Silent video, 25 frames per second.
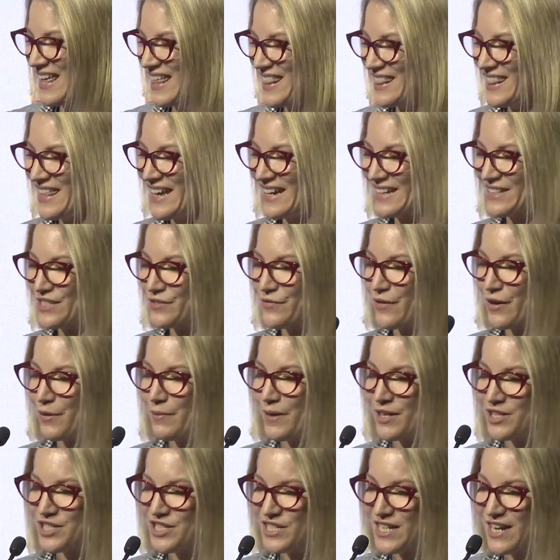Thanks very
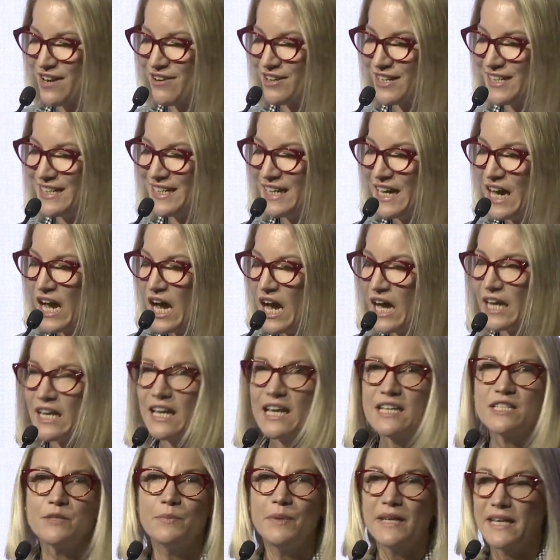much, Terry. I'd
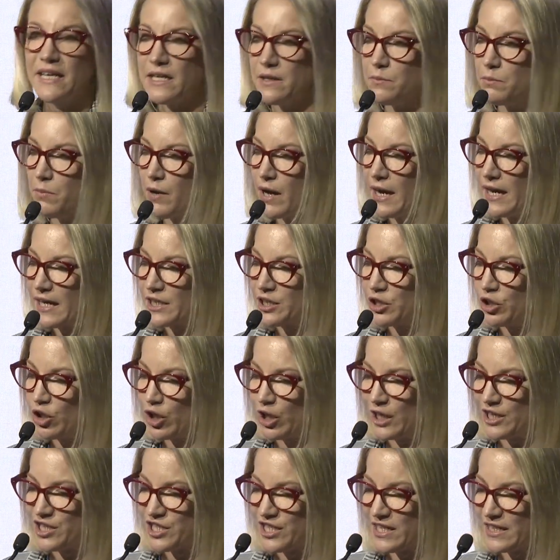like to begin by
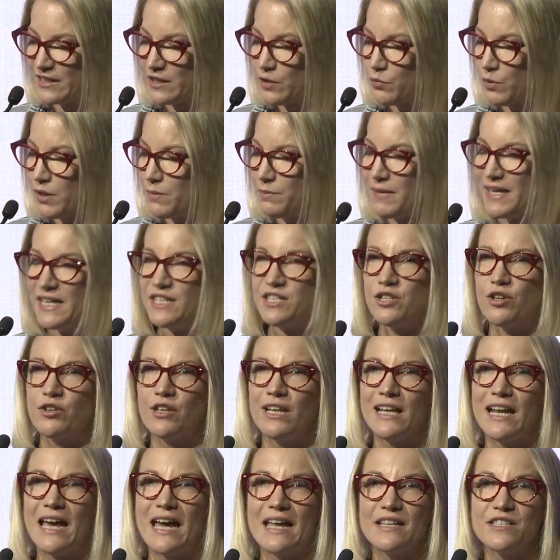acknowledging that we meet on the
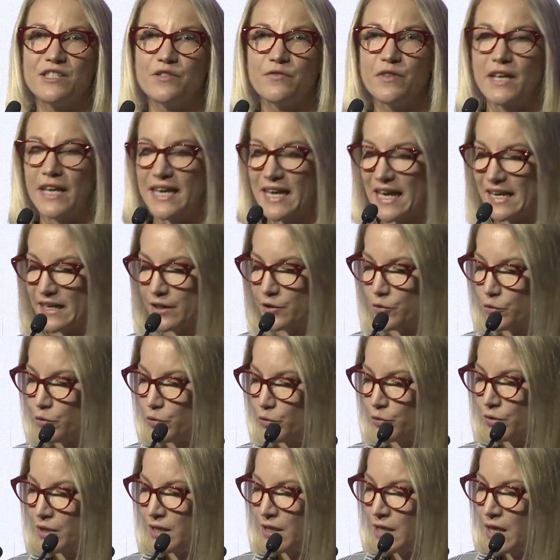lands of the
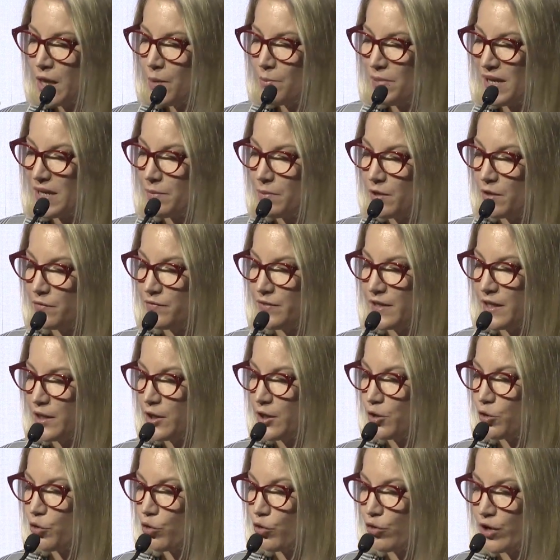Gadigal people of the
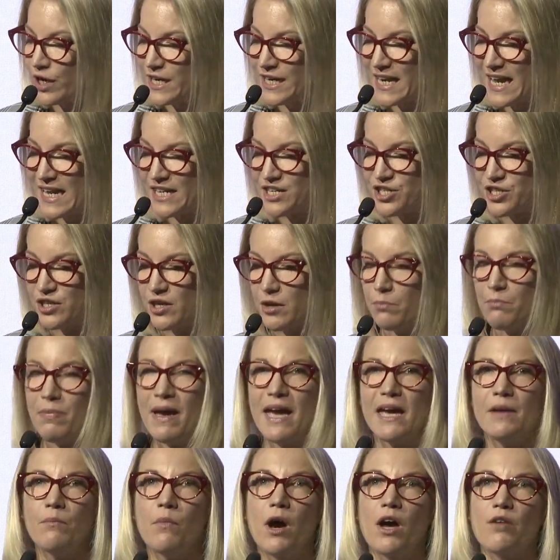Eora Nation and
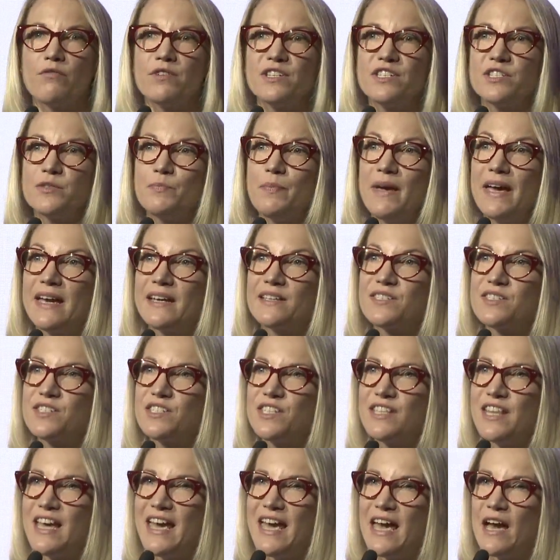pay my respects
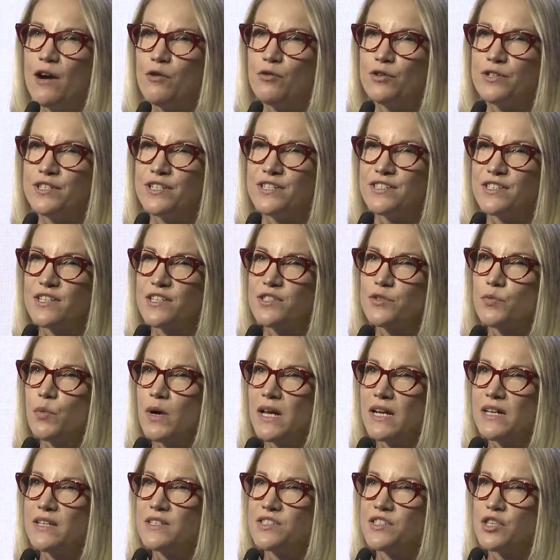to their elders, as
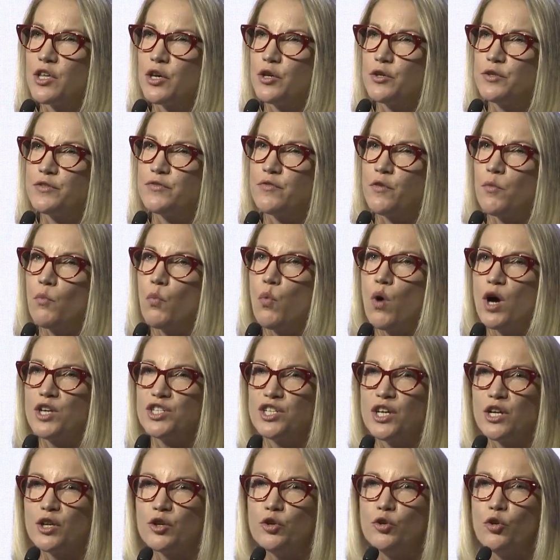well as those from
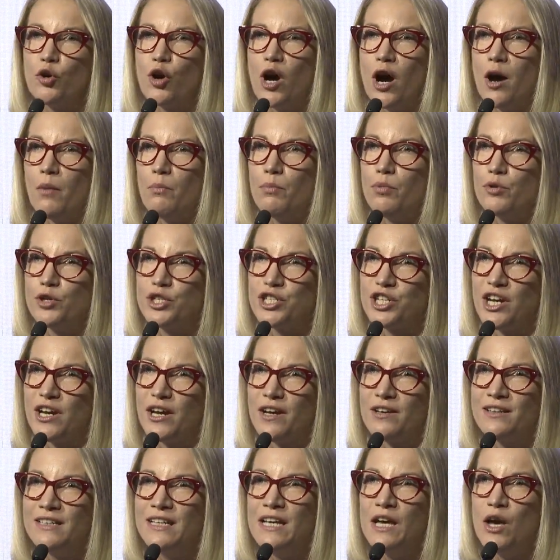Wajak Noongar
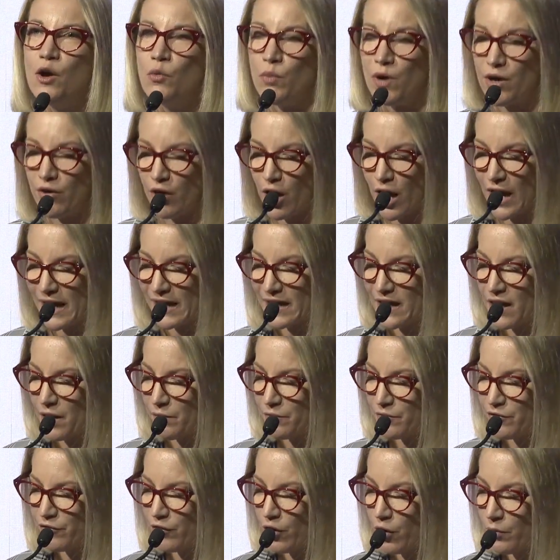Budja, where I
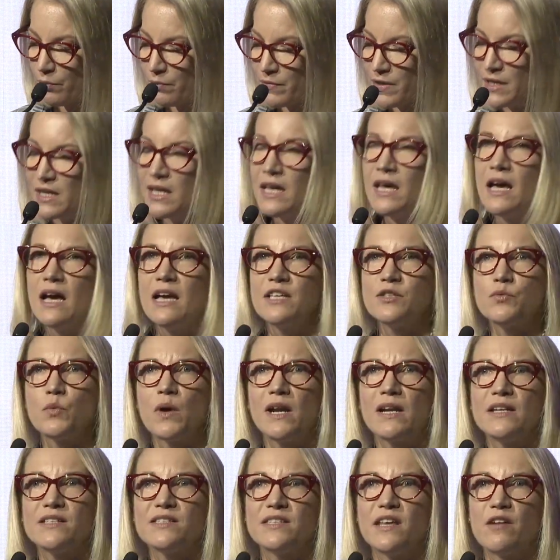come from, as
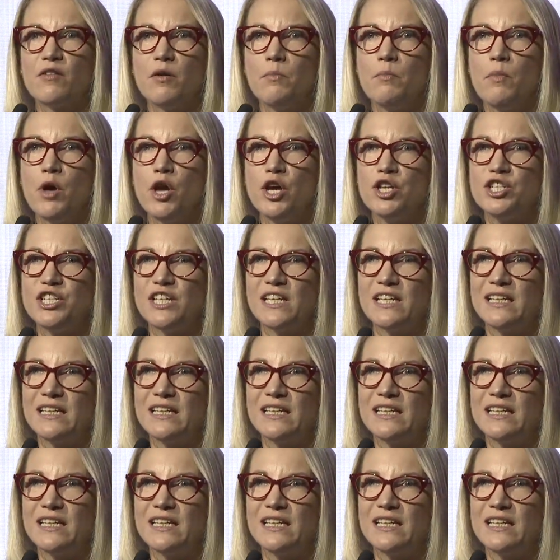well as their emerging